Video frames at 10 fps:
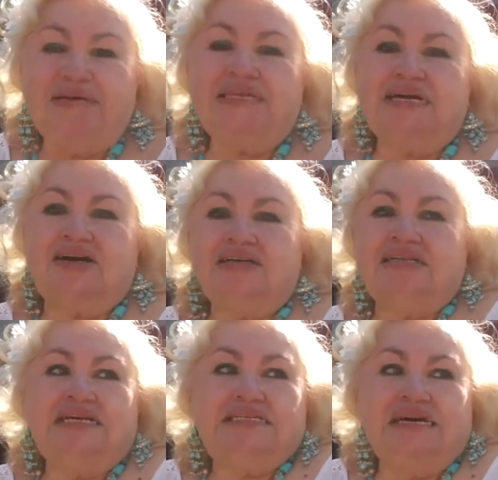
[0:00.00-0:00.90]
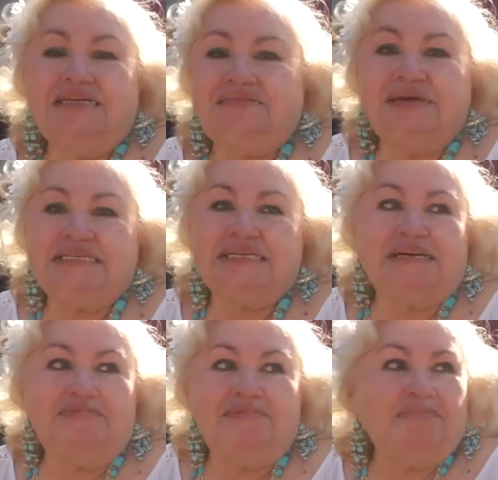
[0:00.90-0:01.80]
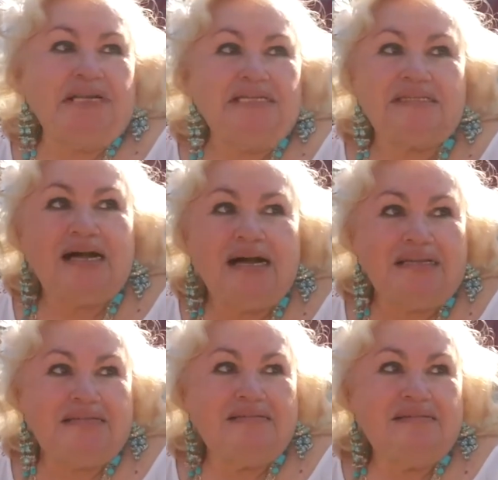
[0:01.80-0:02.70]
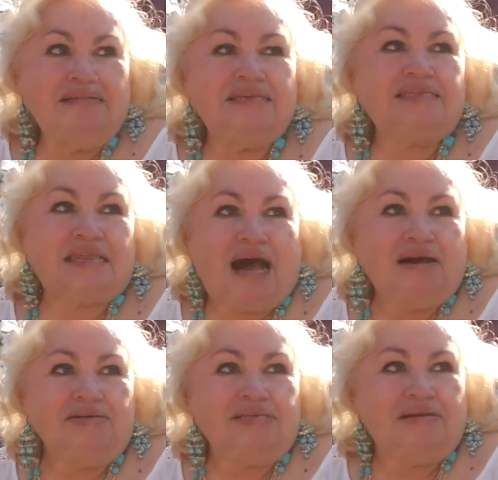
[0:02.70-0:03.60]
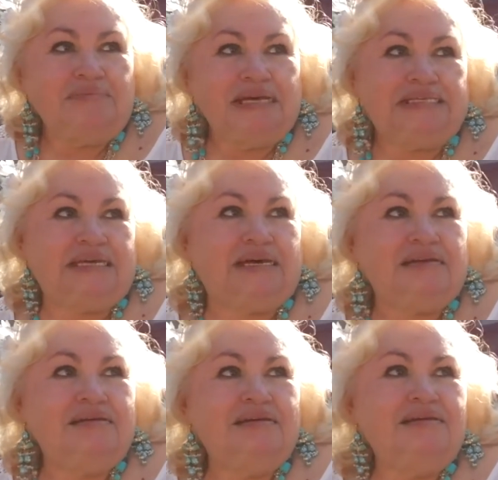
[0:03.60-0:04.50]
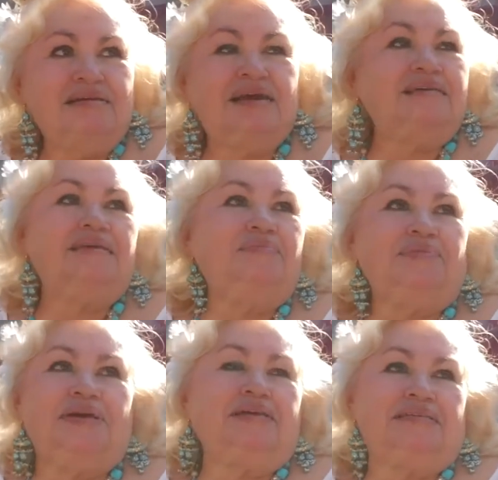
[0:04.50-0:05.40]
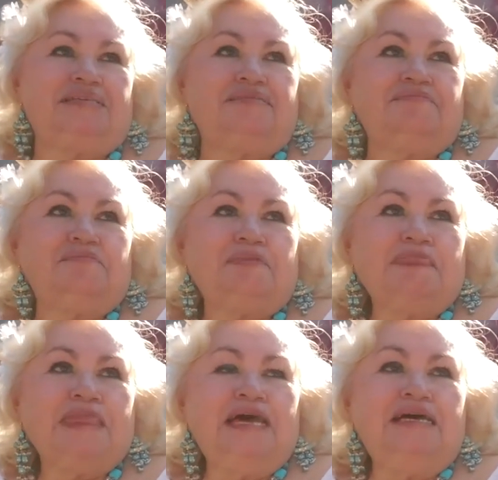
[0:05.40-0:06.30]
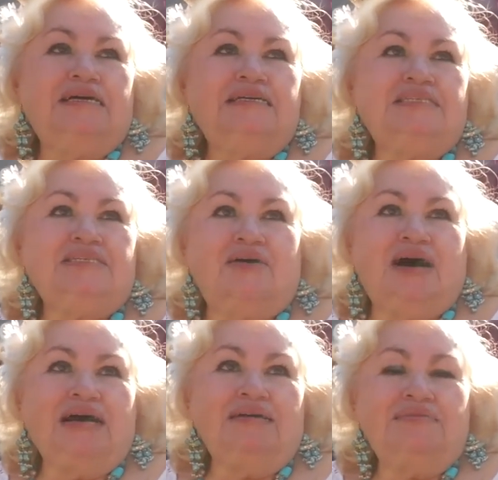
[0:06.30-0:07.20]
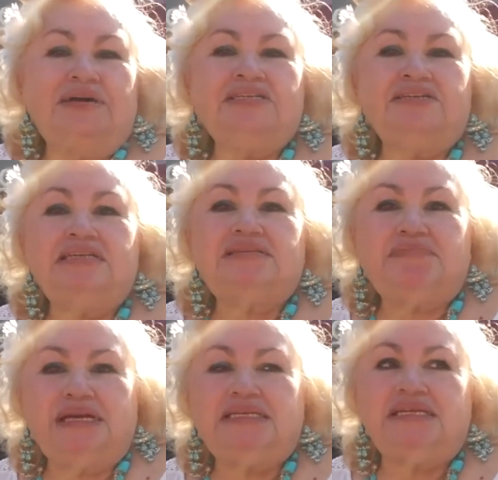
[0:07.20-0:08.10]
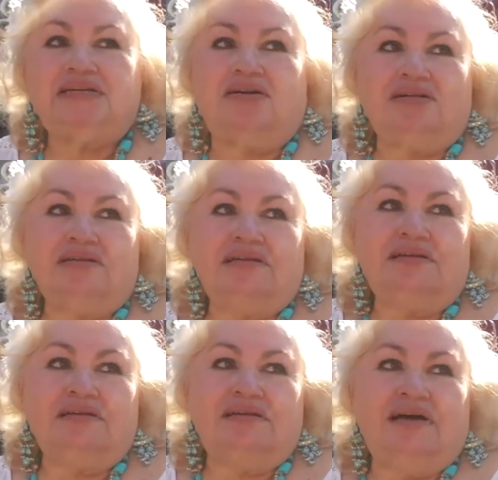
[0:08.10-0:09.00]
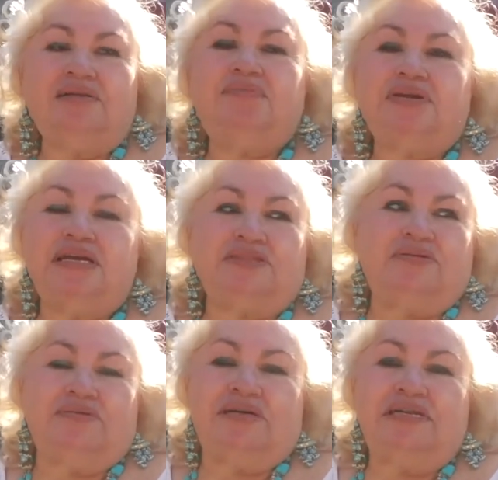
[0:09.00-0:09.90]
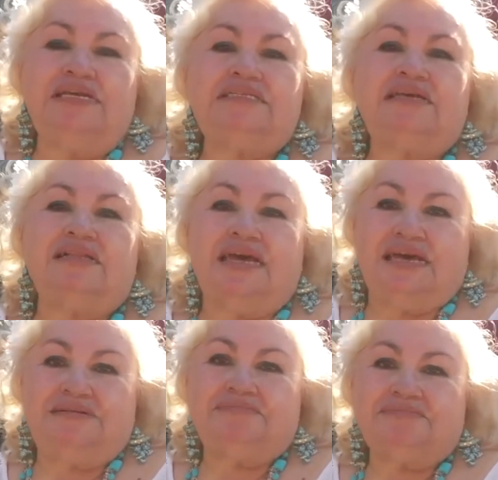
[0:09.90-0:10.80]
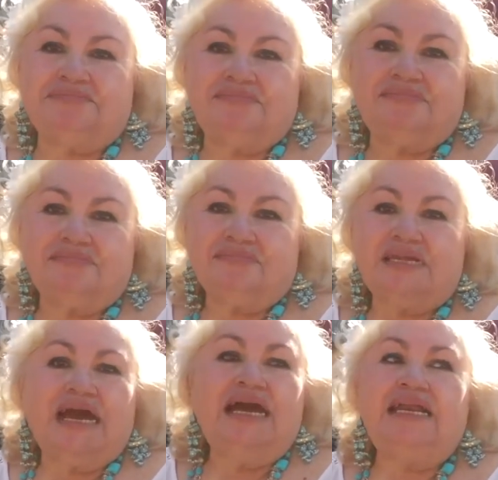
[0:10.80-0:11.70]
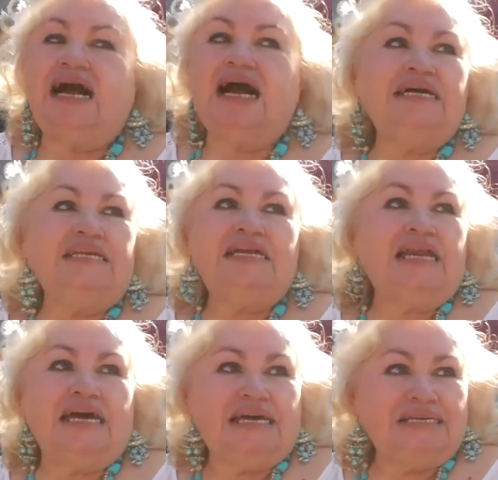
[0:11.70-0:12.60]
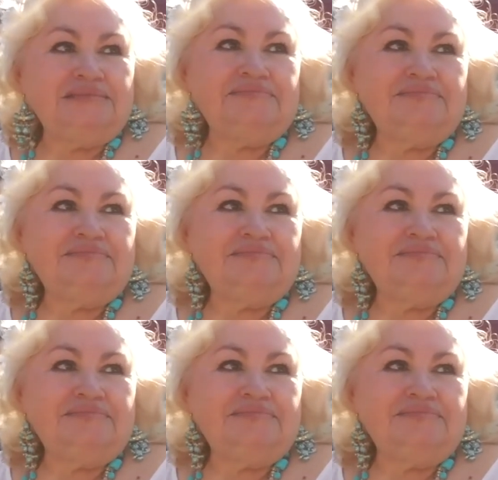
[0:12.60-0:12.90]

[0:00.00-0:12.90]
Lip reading: But they say it's Mexican food, but it's not. The tacos are Mexican, not the burritos. So I went to this place that's called El Burrito in East LA, and I didn't like it.